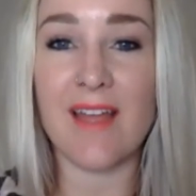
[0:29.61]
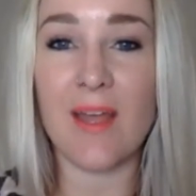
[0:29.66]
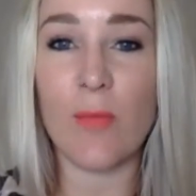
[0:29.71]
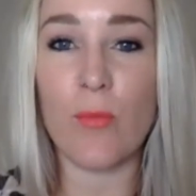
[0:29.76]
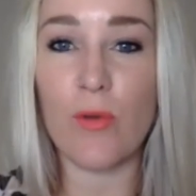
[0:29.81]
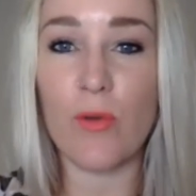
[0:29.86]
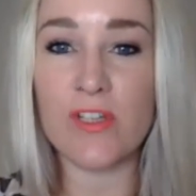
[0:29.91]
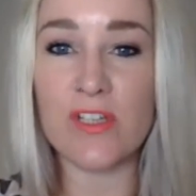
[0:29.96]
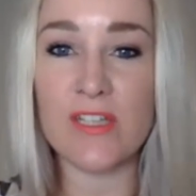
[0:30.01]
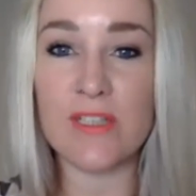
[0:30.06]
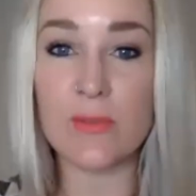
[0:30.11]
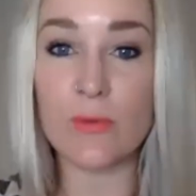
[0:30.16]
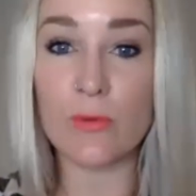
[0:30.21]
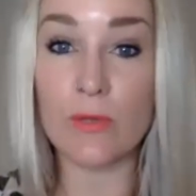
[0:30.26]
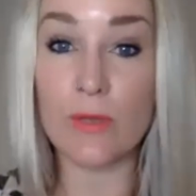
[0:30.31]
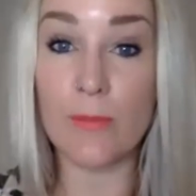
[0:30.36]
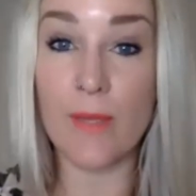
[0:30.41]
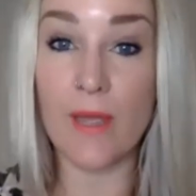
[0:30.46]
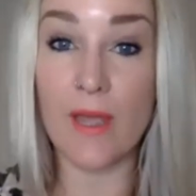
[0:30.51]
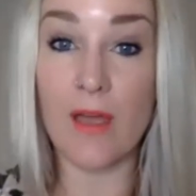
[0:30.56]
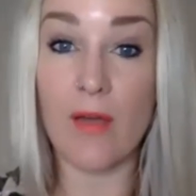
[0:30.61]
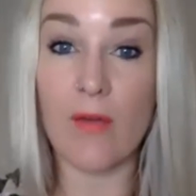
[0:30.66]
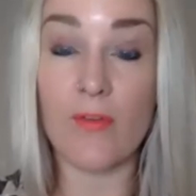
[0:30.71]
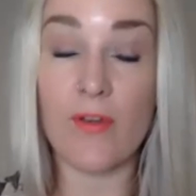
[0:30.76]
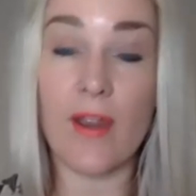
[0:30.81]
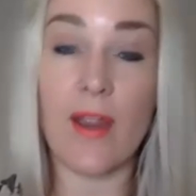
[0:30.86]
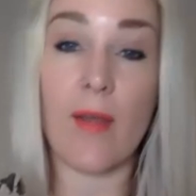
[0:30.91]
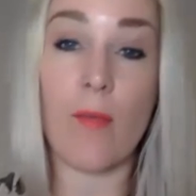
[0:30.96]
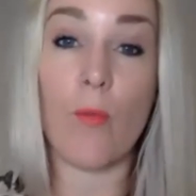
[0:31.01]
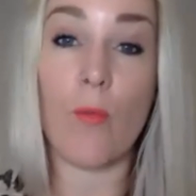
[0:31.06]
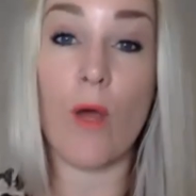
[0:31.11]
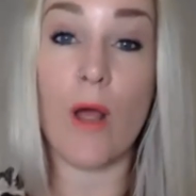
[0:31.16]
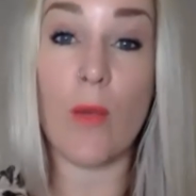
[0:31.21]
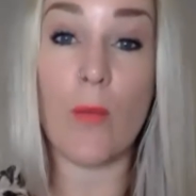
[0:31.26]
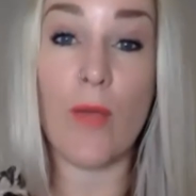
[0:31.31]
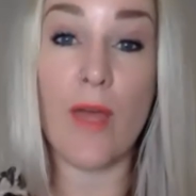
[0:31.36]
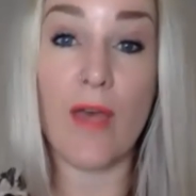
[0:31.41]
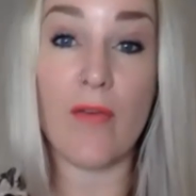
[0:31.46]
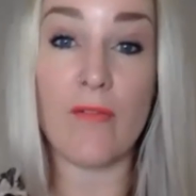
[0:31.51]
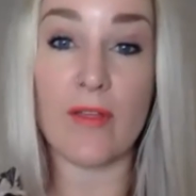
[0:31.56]
what she's all about and why
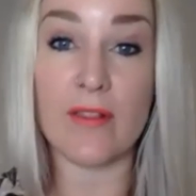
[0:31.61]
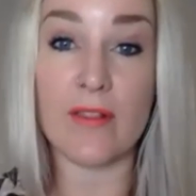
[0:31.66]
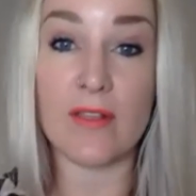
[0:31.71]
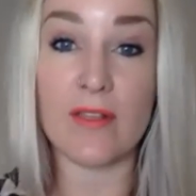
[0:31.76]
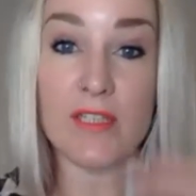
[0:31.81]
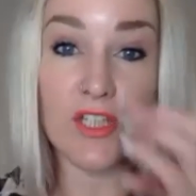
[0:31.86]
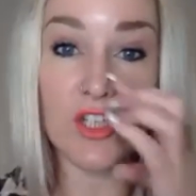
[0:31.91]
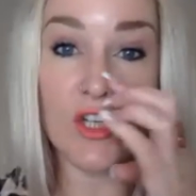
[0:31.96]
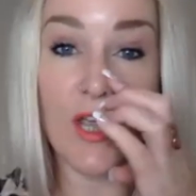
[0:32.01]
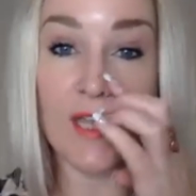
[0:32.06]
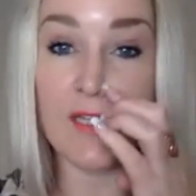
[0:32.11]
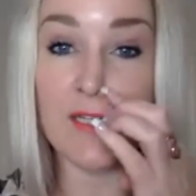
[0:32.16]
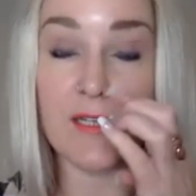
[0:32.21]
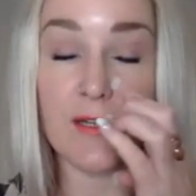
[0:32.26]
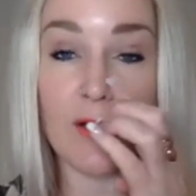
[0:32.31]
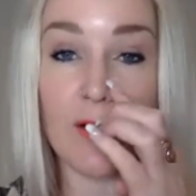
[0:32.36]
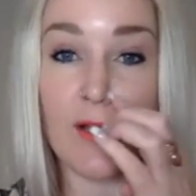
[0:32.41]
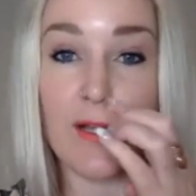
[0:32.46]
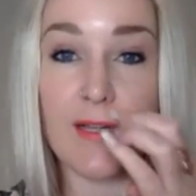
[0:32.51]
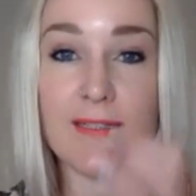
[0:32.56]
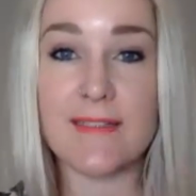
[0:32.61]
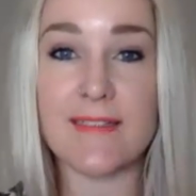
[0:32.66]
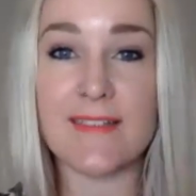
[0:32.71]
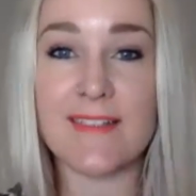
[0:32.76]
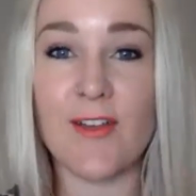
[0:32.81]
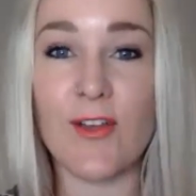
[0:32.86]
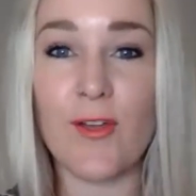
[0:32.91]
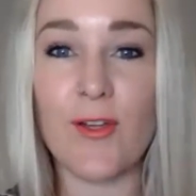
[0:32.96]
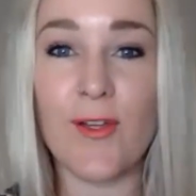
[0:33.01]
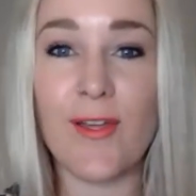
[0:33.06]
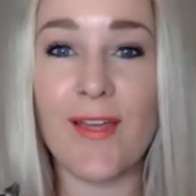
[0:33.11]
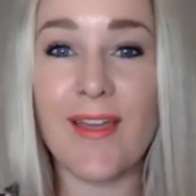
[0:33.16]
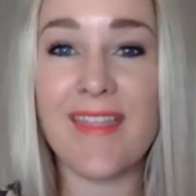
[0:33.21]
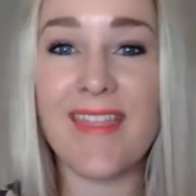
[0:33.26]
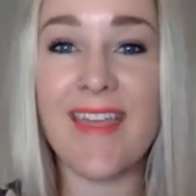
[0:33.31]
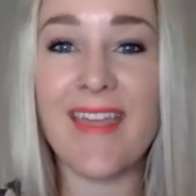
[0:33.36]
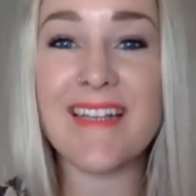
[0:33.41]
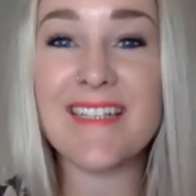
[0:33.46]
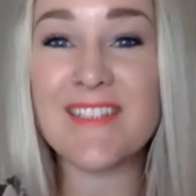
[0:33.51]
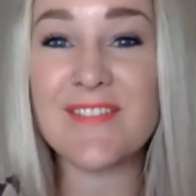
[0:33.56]
we're having this chat tonight. So
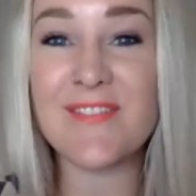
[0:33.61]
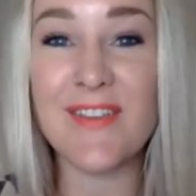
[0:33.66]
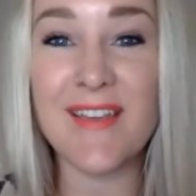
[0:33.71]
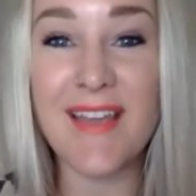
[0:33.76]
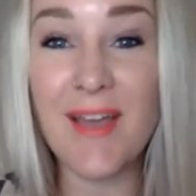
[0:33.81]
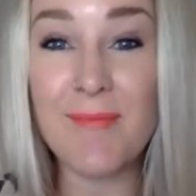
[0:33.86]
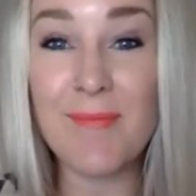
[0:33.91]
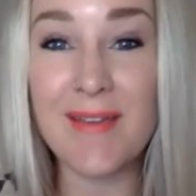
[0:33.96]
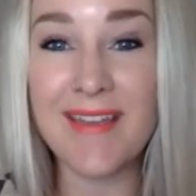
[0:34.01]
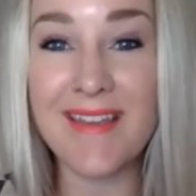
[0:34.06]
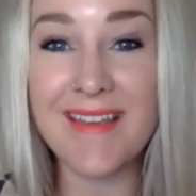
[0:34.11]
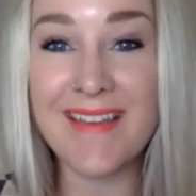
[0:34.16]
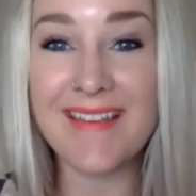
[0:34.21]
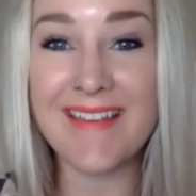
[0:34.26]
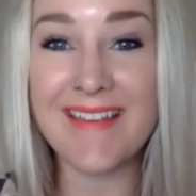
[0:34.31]
thanks for coming.